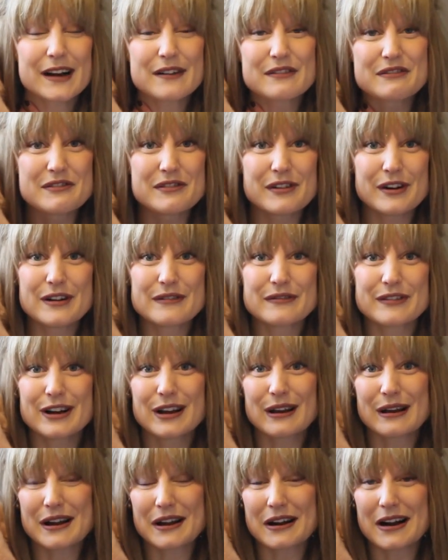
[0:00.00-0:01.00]
love for faux
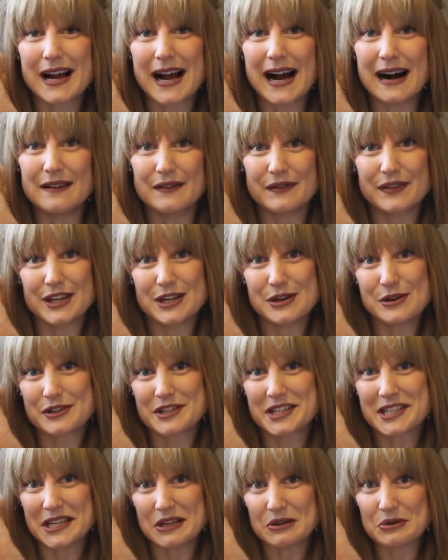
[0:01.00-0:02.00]
fur like I have, then you
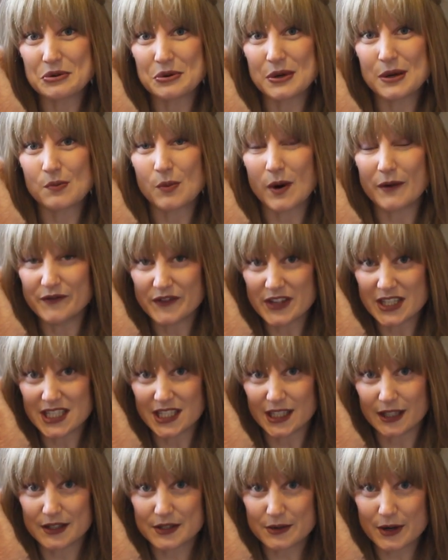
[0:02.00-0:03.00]
can see it all in one video.